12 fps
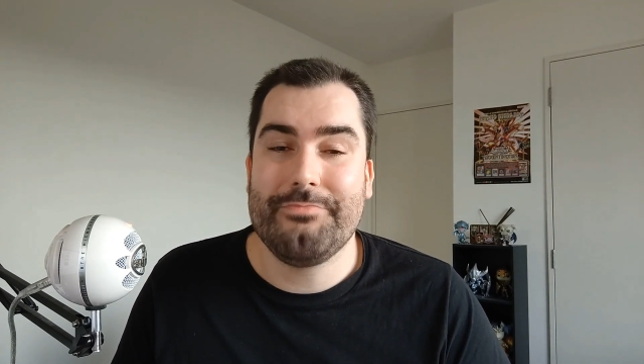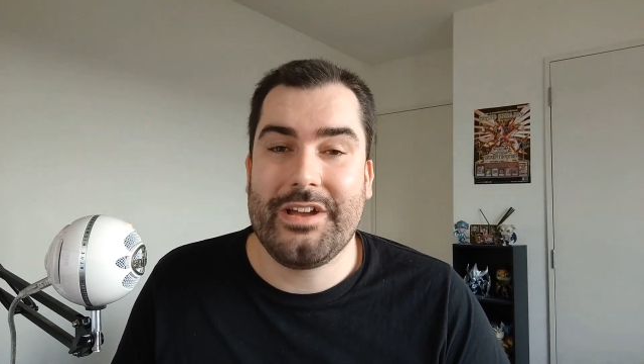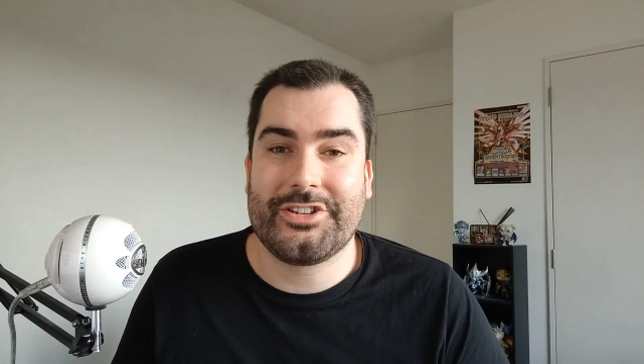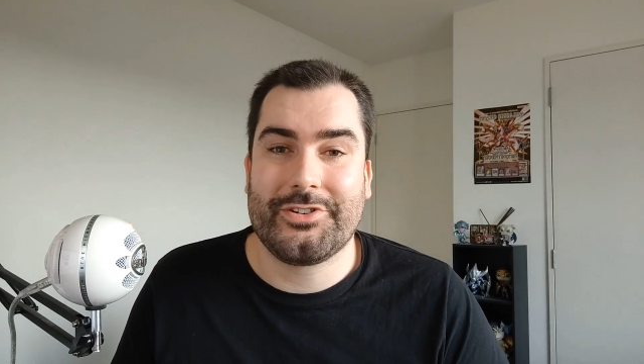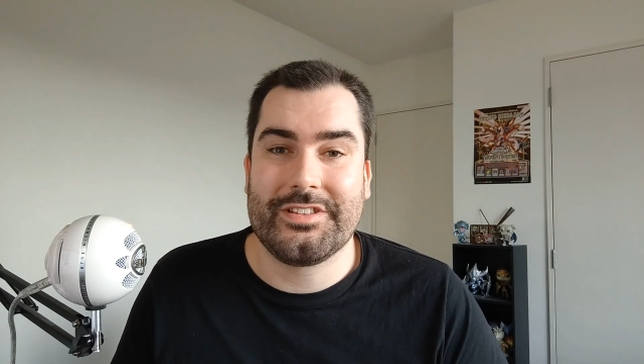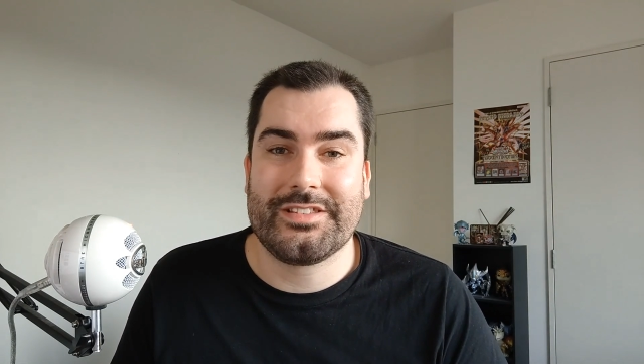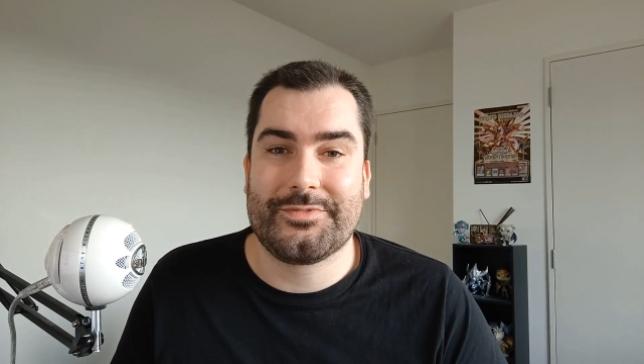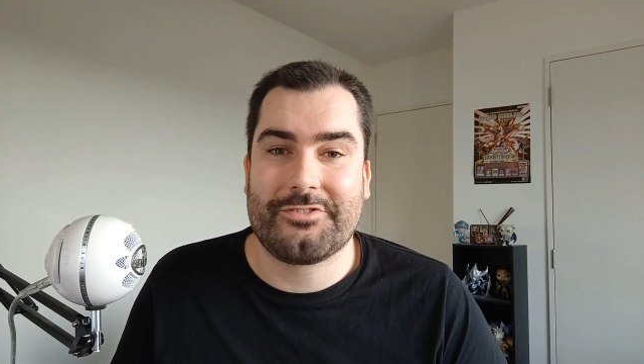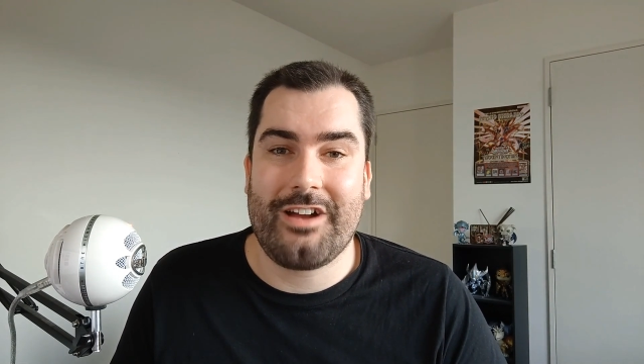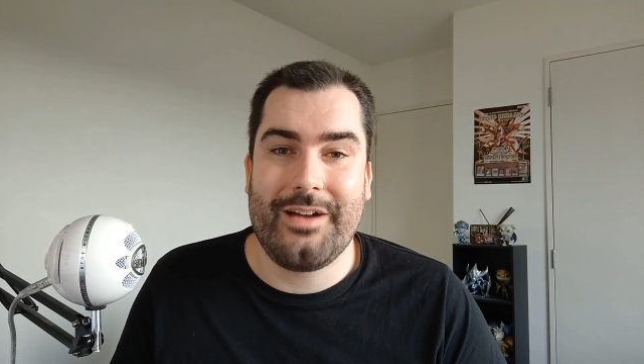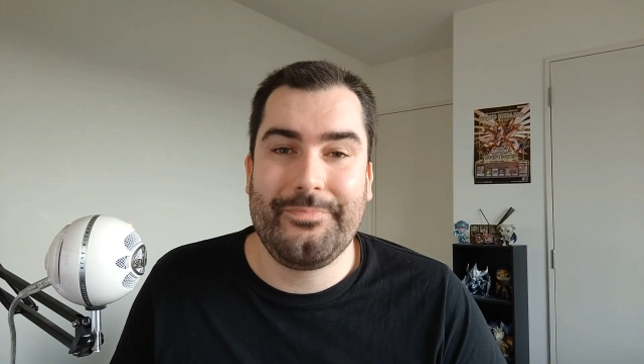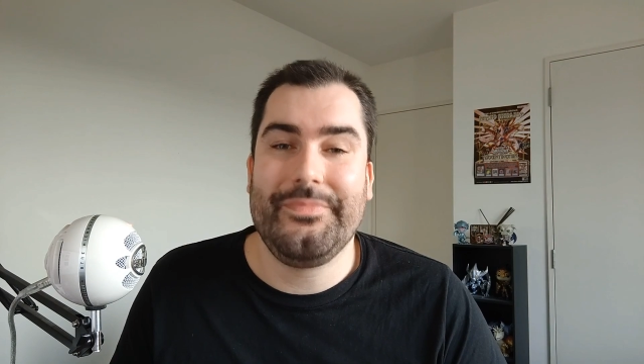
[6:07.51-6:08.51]
make sure to
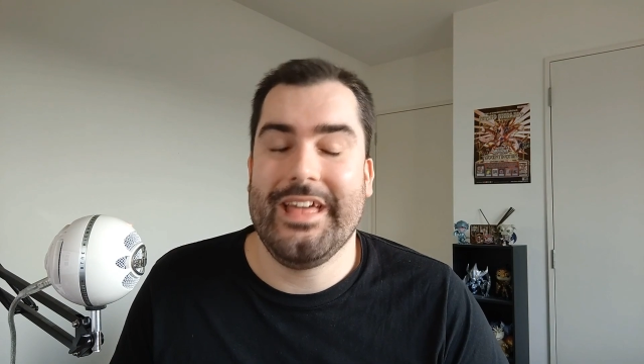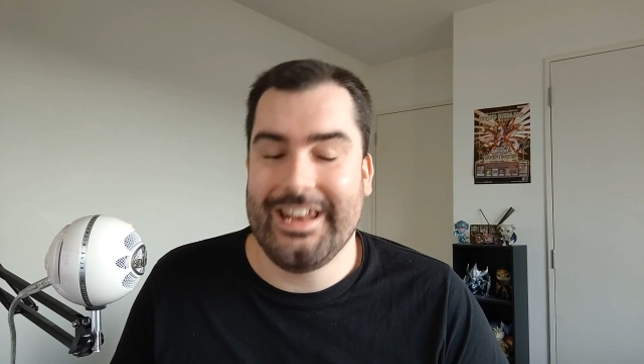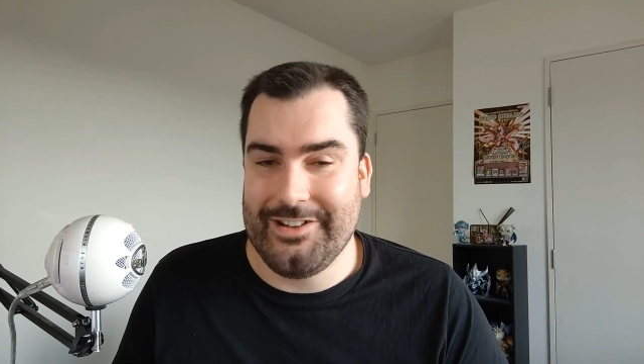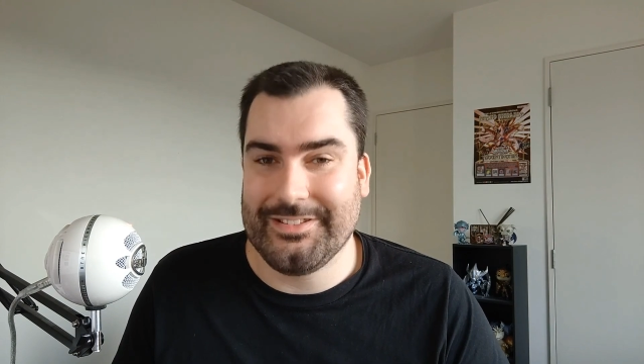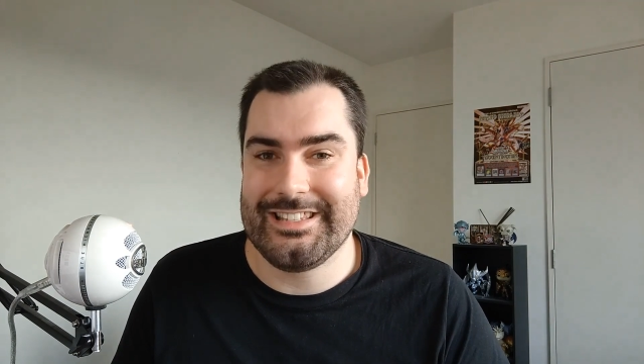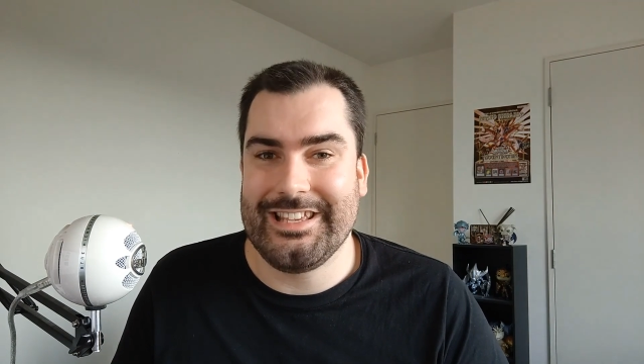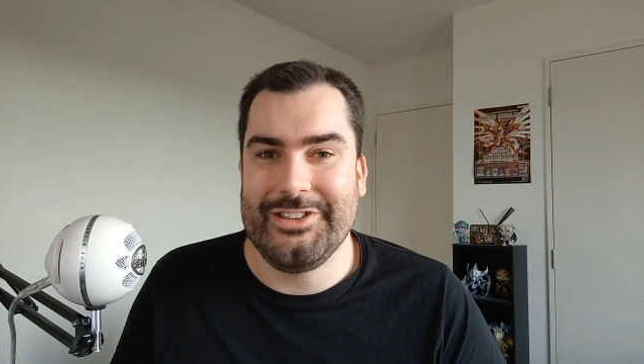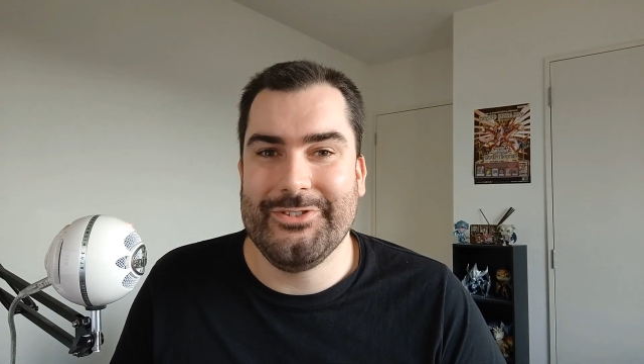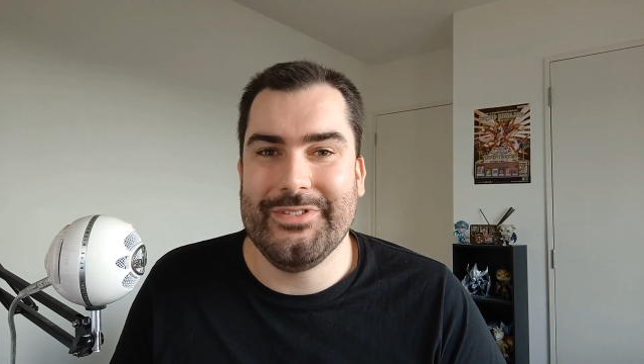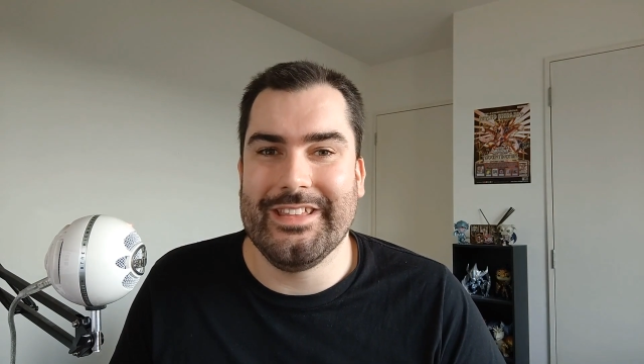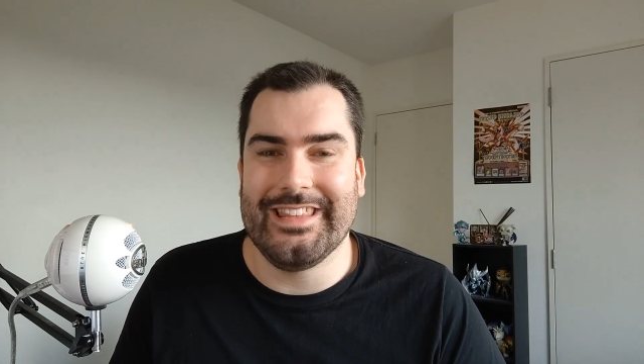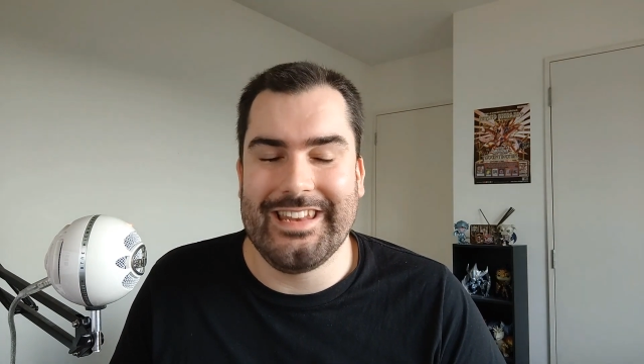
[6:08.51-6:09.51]
subscribe, and I'll see
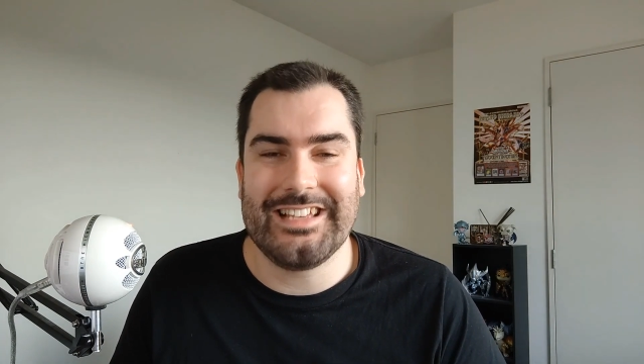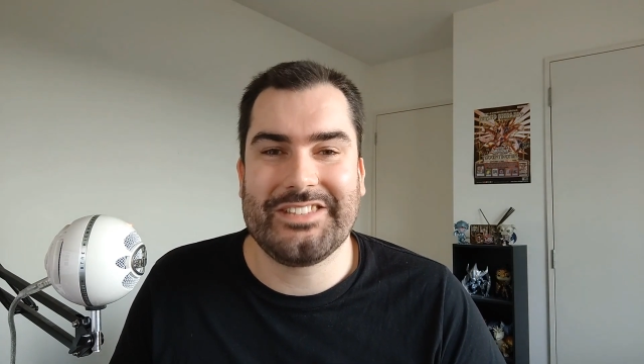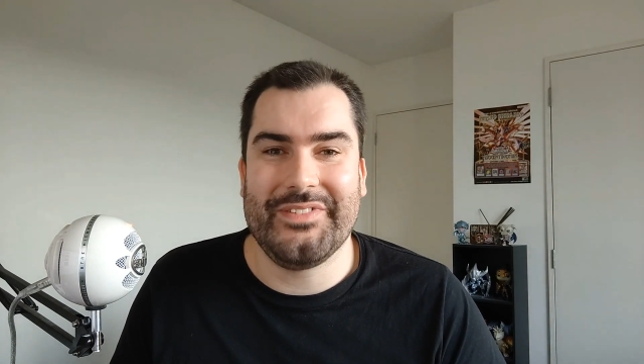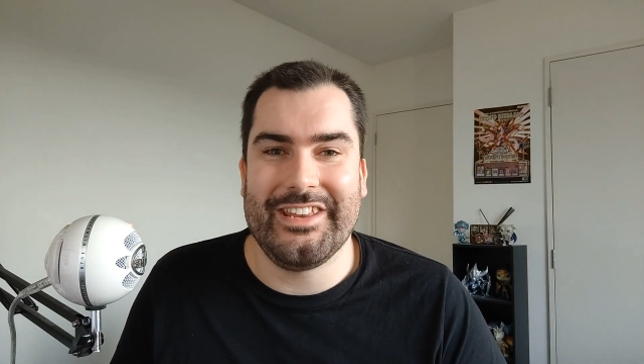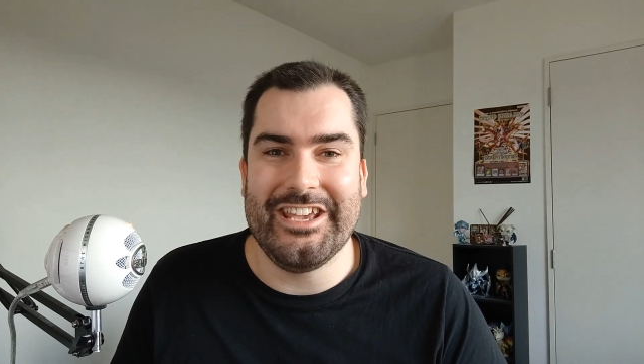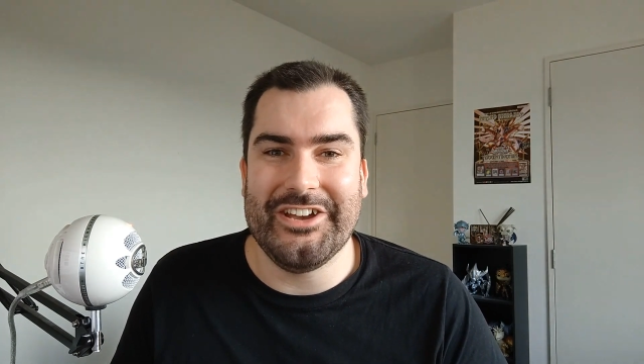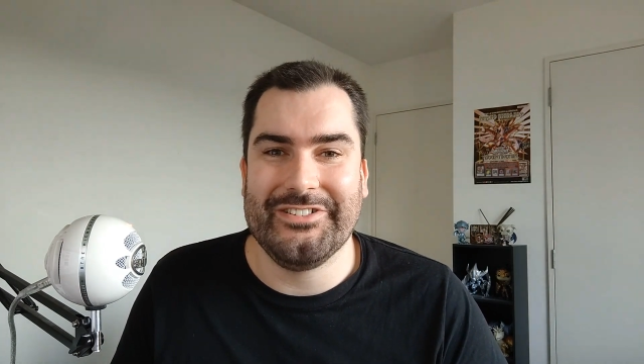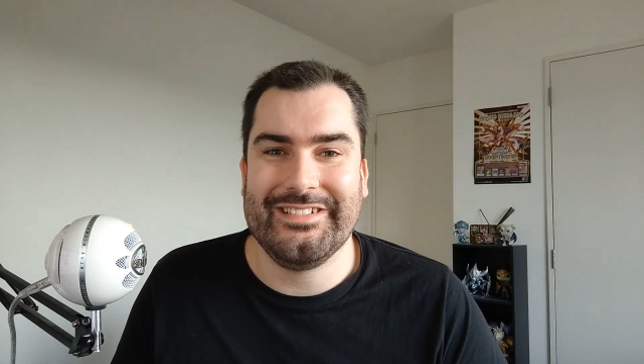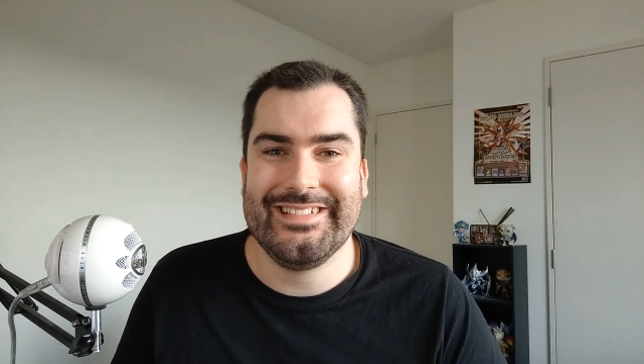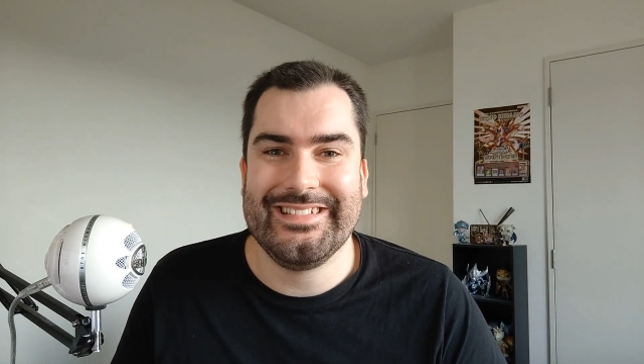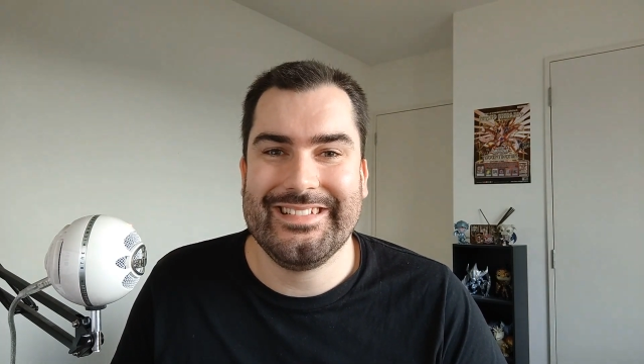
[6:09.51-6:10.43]
you in the next video.